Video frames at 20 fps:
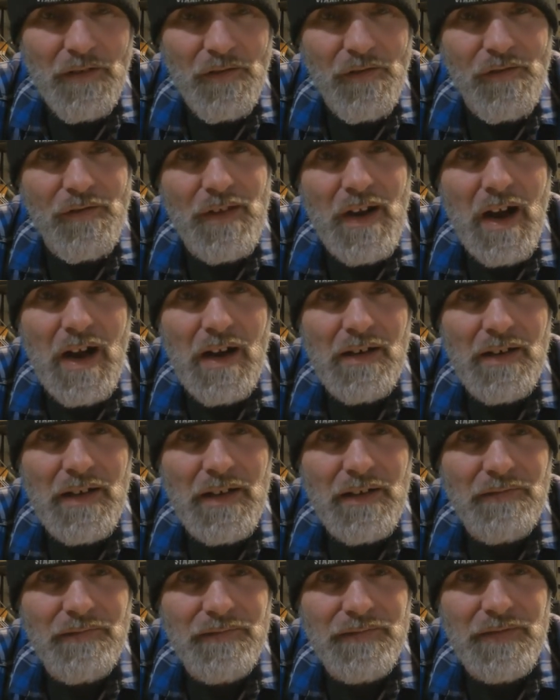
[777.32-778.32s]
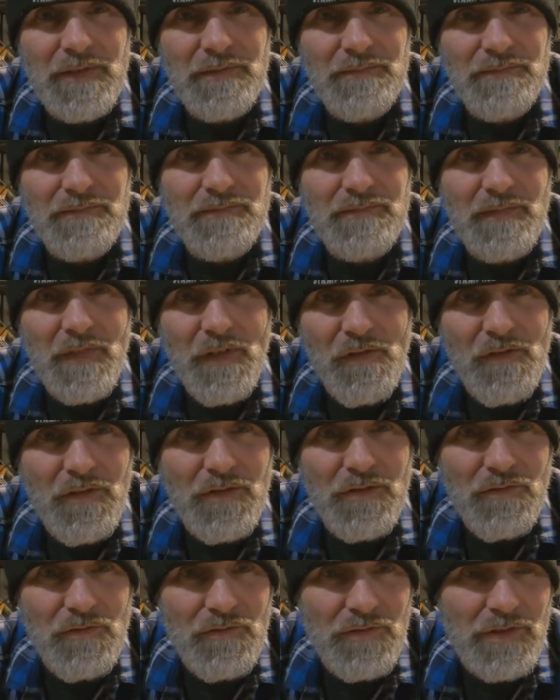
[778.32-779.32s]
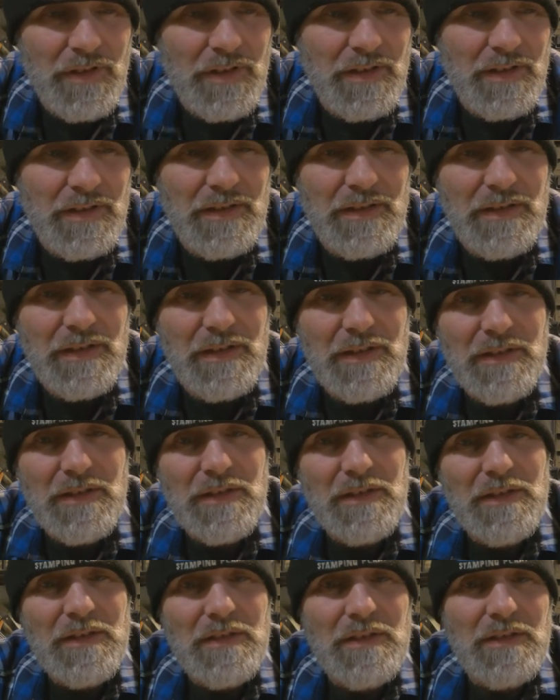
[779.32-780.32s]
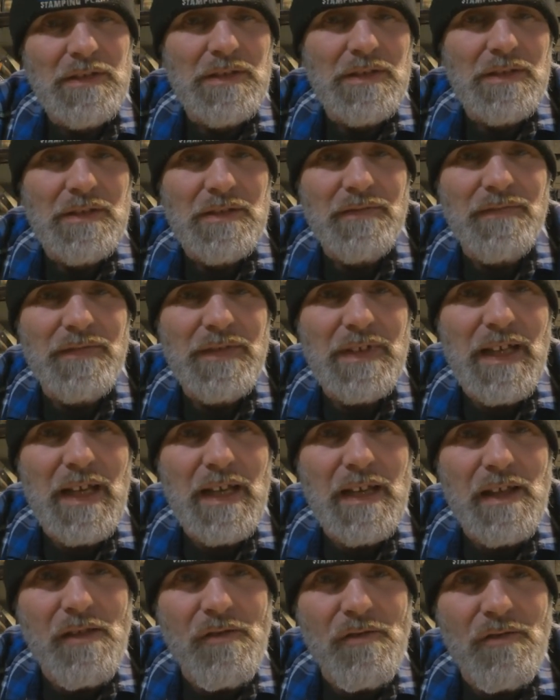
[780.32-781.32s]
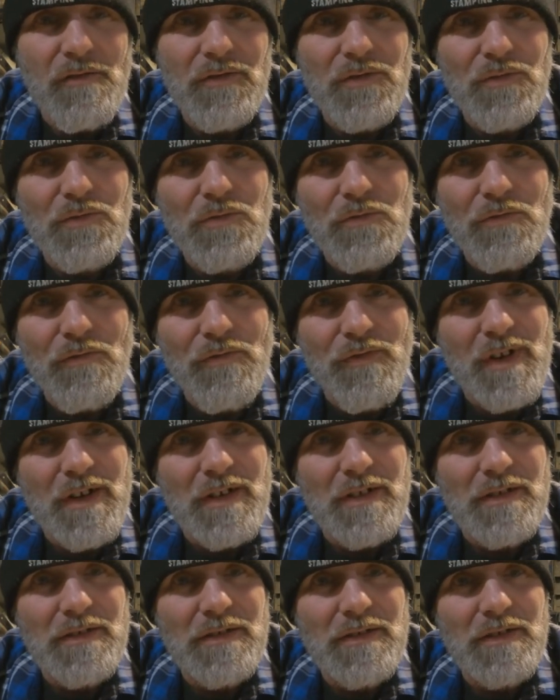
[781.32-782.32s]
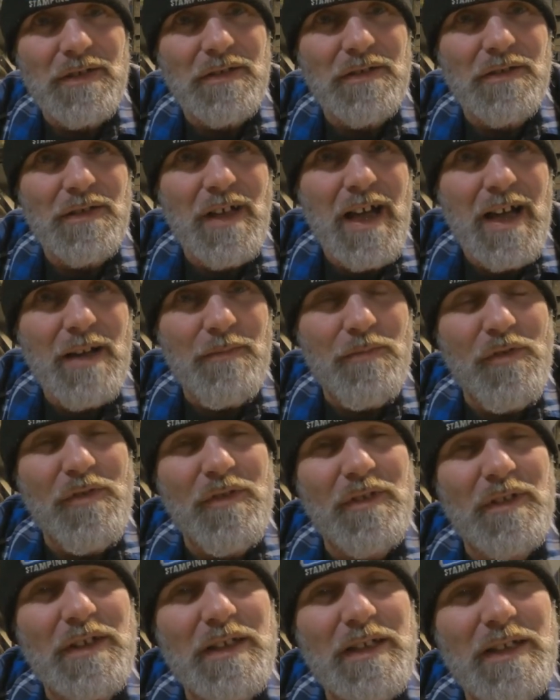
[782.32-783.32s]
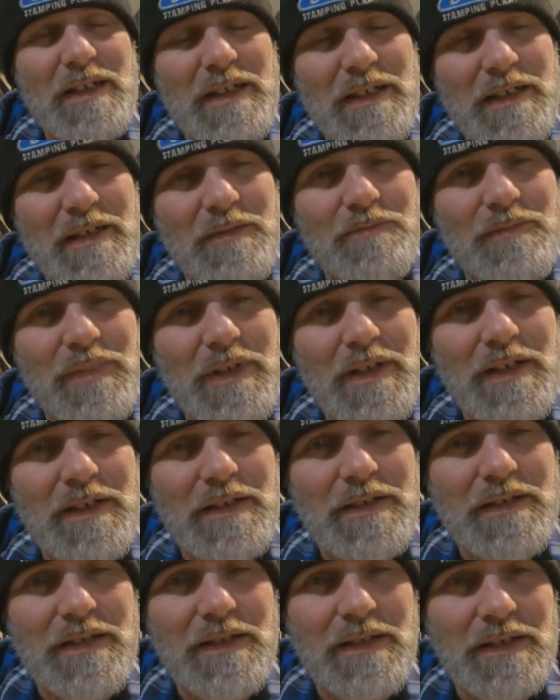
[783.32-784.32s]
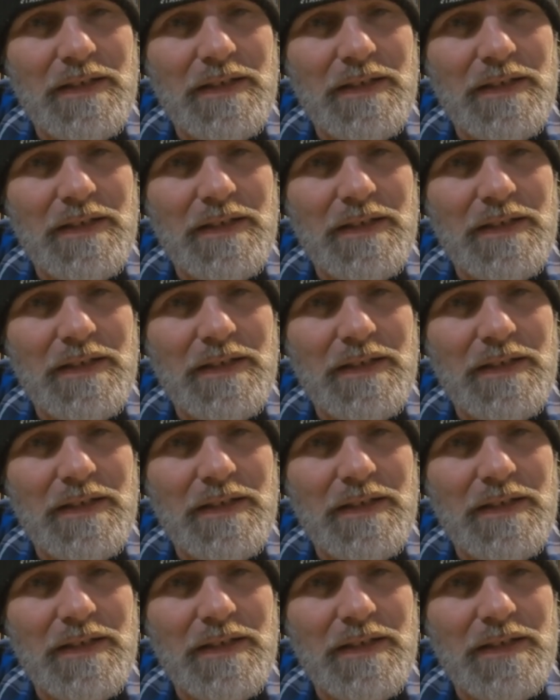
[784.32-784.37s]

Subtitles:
is scarring from the surgery. VA's tools are a little obsolete compared to